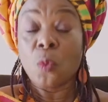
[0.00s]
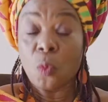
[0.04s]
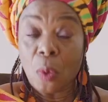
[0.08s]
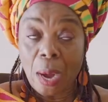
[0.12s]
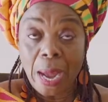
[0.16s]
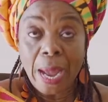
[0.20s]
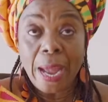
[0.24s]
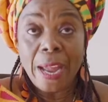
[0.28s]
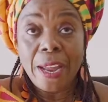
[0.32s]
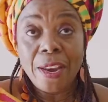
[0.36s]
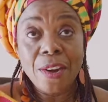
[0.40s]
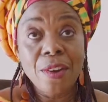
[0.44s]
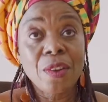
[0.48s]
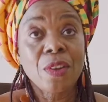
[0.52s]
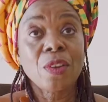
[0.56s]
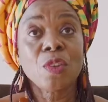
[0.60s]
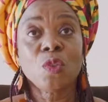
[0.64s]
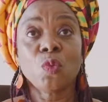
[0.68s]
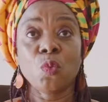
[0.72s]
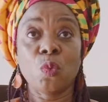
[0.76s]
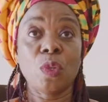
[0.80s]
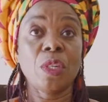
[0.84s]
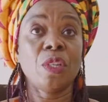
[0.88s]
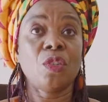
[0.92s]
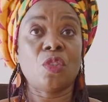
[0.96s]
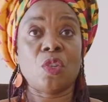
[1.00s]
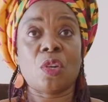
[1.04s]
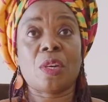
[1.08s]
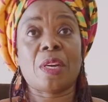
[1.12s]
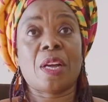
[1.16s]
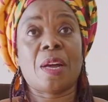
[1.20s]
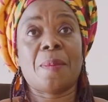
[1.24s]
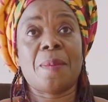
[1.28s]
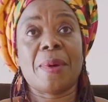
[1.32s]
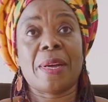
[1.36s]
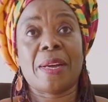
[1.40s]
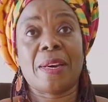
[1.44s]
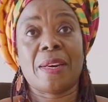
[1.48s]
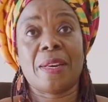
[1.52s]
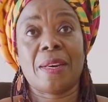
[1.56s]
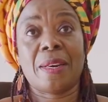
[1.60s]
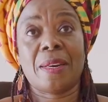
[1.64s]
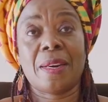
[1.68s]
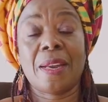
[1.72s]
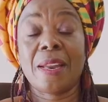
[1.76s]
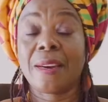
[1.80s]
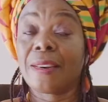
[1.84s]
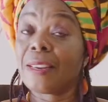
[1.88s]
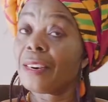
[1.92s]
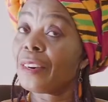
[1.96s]
Why don't we talk about it?
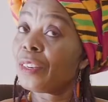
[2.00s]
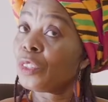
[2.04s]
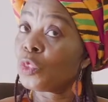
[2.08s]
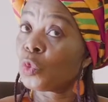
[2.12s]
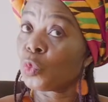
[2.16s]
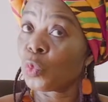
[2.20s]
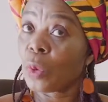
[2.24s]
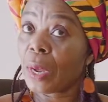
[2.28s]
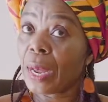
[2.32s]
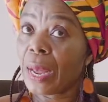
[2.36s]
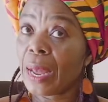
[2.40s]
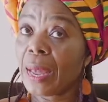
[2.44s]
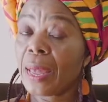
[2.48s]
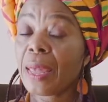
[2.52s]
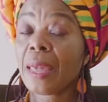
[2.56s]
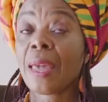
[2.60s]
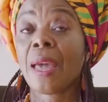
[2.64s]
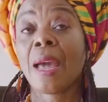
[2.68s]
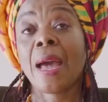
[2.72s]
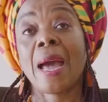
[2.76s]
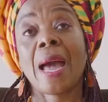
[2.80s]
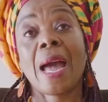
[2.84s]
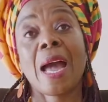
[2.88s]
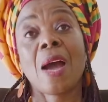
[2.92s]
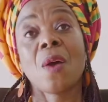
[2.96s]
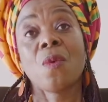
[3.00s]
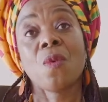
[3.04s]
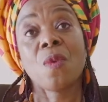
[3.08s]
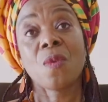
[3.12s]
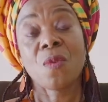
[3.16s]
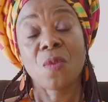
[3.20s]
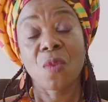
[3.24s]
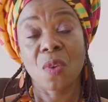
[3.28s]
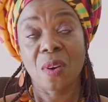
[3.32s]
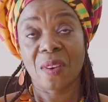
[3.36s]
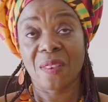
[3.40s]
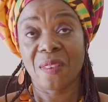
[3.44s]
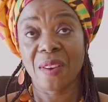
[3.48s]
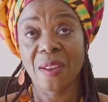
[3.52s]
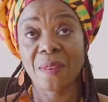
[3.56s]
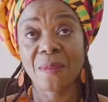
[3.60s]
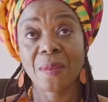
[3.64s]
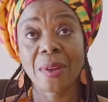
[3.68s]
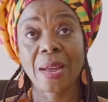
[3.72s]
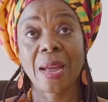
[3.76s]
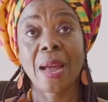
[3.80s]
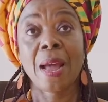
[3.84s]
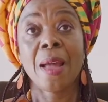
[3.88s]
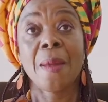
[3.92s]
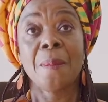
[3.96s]
And that is why I will
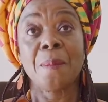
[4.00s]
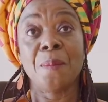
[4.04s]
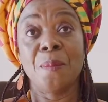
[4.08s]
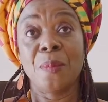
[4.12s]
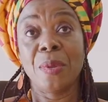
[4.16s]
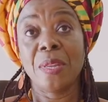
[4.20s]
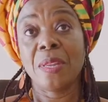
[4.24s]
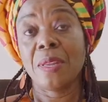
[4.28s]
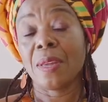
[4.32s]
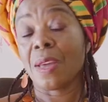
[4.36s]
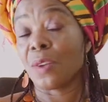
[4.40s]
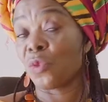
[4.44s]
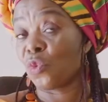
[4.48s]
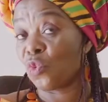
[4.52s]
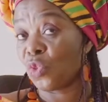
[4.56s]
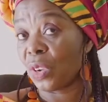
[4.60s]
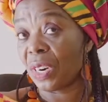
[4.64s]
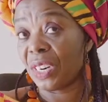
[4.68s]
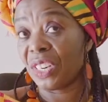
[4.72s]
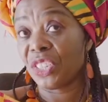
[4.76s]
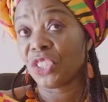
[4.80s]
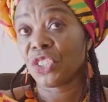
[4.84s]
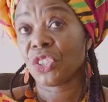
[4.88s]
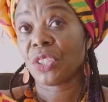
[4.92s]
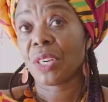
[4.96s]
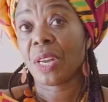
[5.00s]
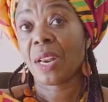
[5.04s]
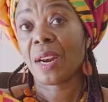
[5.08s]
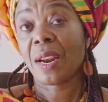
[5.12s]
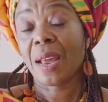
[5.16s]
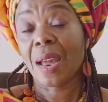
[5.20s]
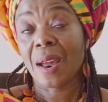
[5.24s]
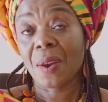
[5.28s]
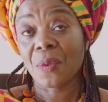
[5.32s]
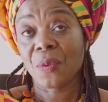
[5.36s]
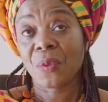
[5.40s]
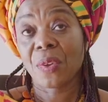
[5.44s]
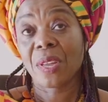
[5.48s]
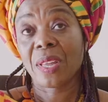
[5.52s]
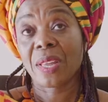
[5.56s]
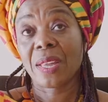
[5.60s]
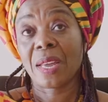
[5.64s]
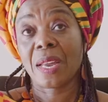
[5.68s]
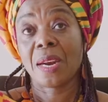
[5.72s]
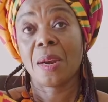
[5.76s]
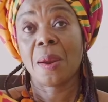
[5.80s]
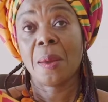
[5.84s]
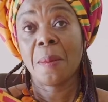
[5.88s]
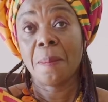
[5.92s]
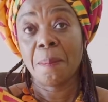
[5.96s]
forever be a traditional
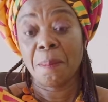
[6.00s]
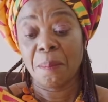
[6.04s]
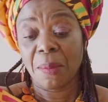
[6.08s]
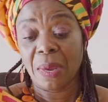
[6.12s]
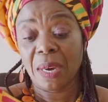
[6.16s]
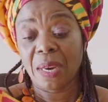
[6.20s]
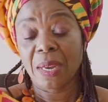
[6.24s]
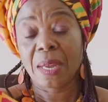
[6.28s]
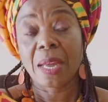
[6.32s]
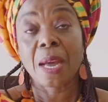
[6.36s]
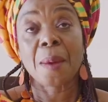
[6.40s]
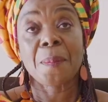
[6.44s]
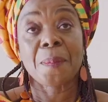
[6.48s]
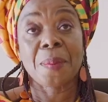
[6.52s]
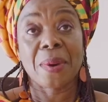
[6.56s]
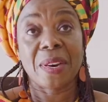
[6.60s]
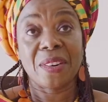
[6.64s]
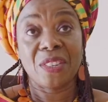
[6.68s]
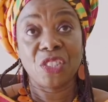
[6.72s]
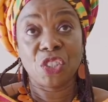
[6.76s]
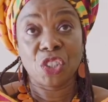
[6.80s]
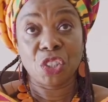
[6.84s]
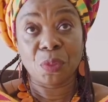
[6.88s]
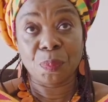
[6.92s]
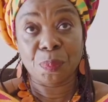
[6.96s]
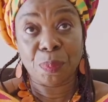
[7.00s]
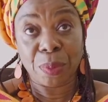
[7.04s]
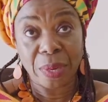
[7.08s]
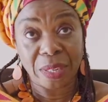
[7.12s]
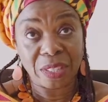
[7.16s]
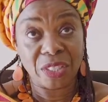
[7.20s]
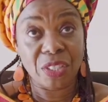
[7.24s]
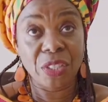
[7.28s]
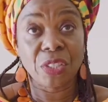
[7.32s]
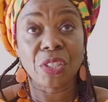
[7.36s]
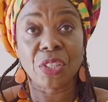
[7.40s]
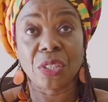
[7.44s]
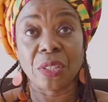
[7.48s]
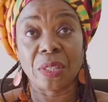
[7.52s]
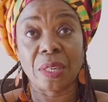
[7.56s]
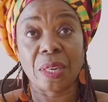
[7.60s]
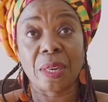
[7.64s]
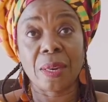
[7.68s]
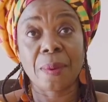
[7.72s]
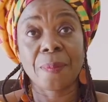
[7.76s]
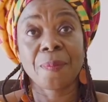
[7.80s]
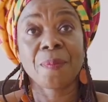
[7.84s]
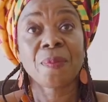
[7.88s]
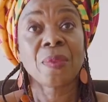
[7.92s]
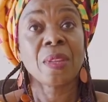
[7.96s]
African medical
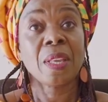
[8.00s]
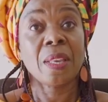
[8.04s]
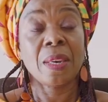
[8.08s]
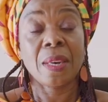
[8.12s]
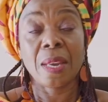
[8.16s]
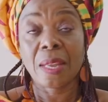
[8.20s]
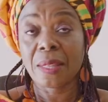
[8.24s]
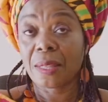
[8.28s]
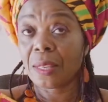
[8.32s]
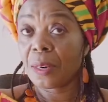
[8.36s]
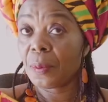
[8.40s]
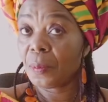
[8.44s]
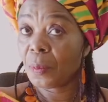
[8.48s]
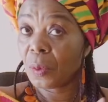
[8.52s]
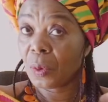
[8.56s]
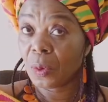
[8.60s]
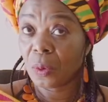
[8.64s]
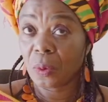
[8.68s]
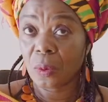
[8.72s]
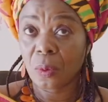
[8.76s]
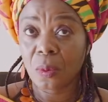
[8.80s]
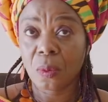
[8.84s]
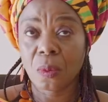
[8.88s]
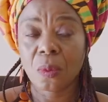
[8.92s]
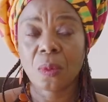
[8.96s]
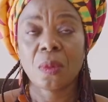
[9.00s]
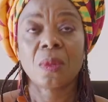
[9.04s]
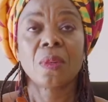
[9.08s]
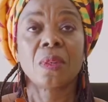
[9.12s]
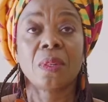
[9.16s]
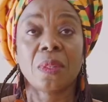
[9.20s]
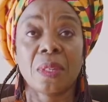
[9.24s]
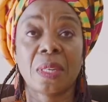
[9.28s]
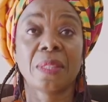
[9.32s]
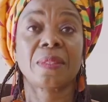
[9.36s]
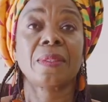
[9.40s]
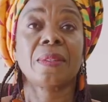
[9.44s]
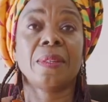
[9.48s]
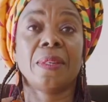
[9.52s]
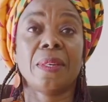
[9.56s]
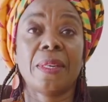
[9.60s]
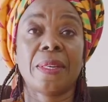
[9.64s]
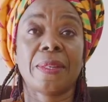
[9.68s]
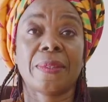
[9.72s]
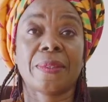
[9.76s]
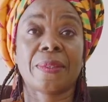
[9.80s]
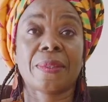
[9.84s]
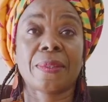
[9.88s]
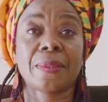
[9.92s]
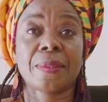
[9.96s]
practitioner, nothing more, nothing
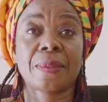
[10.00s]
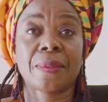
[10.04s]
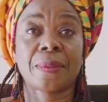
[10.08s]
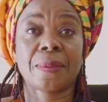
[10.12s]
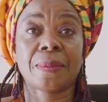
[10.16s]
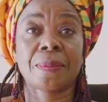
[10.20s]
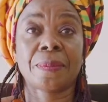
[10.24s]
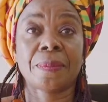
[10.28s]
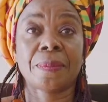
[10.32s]
less.